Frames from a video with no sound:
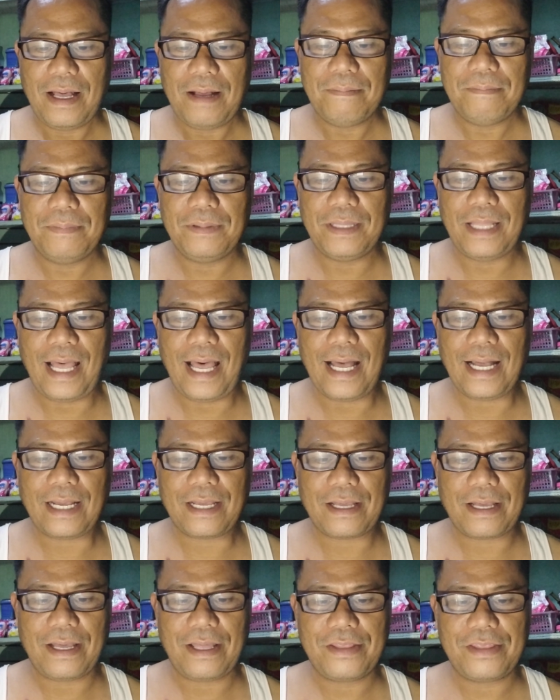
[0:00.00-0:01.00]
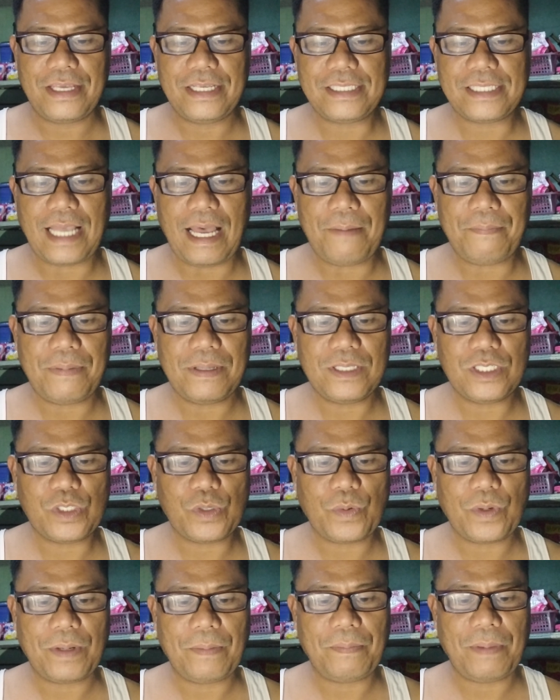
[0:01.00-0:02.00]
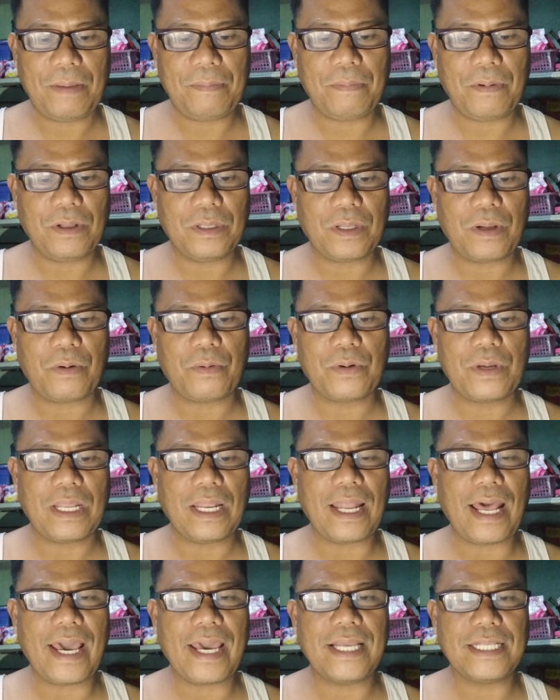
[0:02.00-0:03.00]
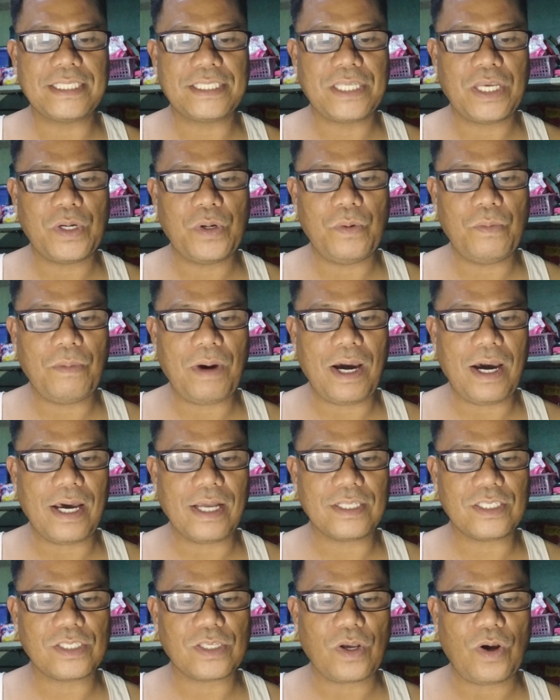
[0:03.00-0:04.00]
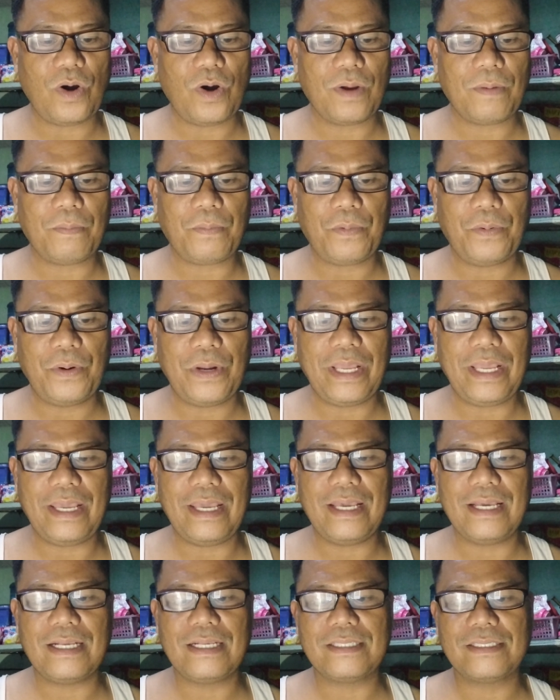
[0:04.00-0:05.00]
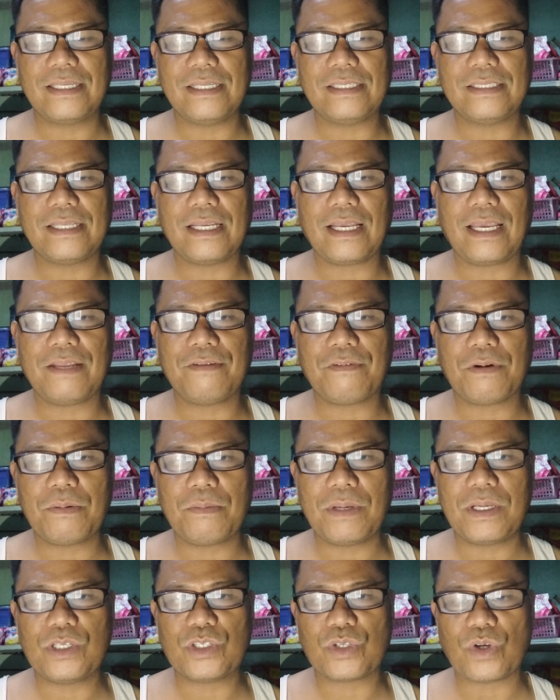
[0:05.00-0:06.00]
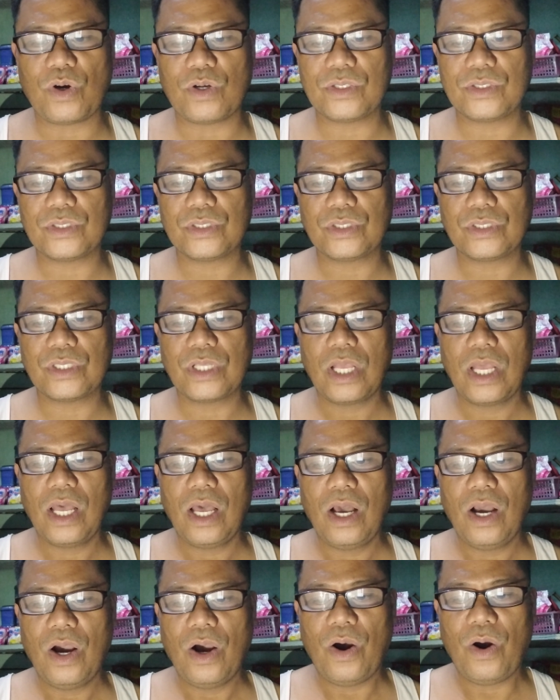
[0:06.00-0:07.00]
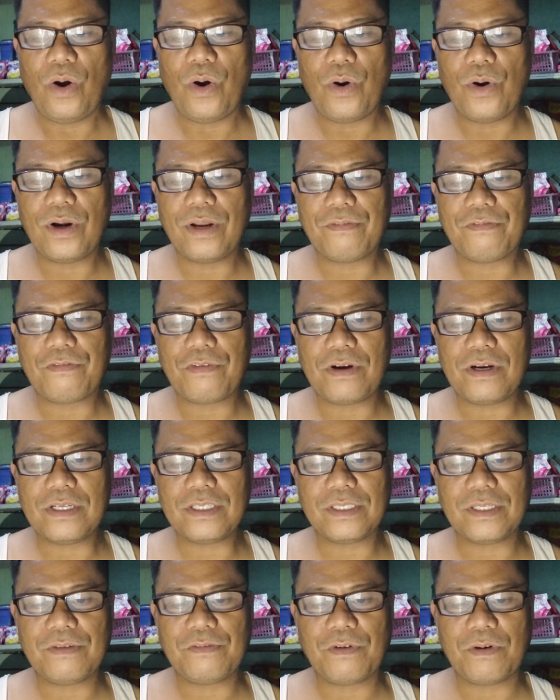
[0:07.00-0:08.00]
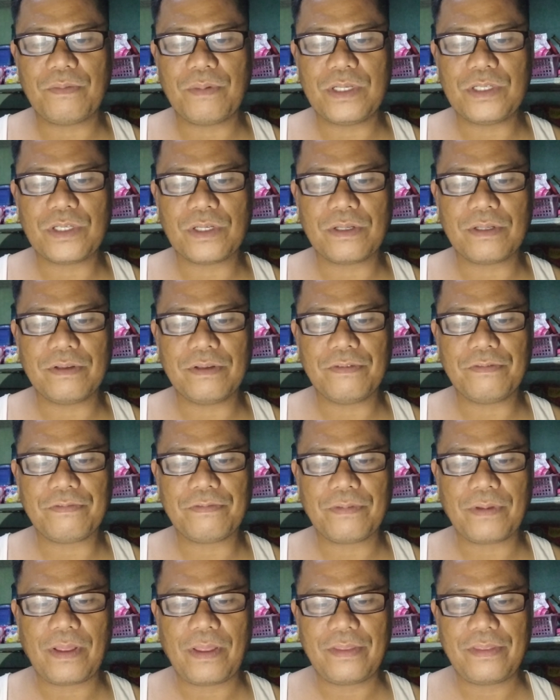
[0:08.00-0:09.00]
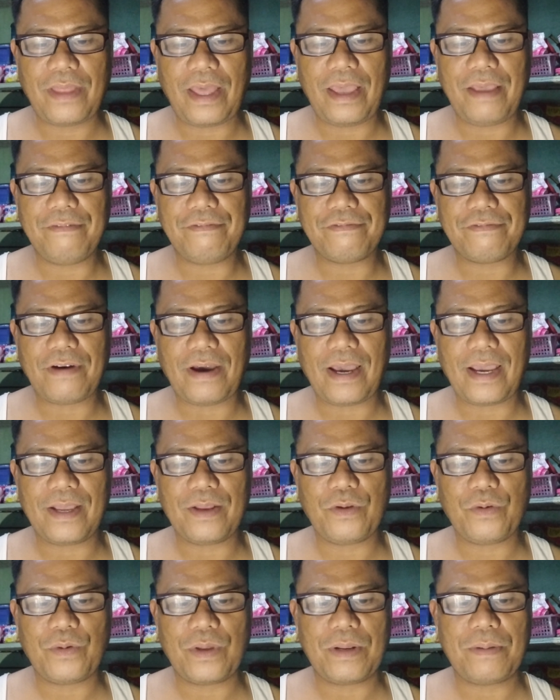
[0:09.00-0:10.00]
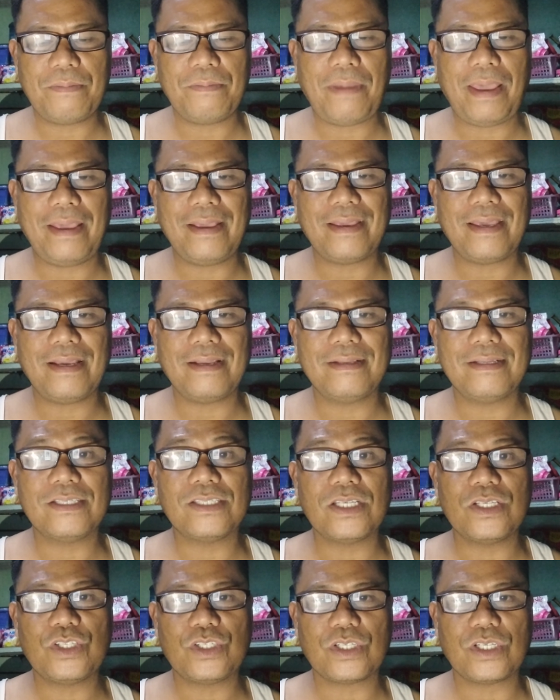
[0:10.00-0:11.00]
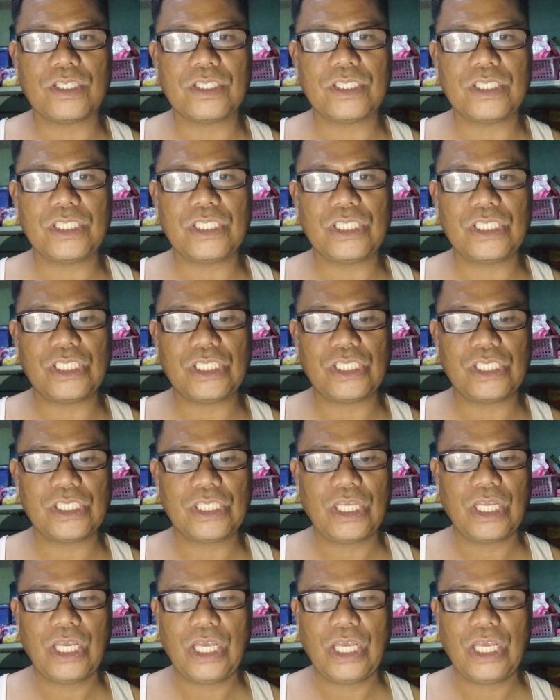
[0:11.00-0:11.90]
Blank. This happens when people rely too much on pre-existing information or the first information they find when making decisions.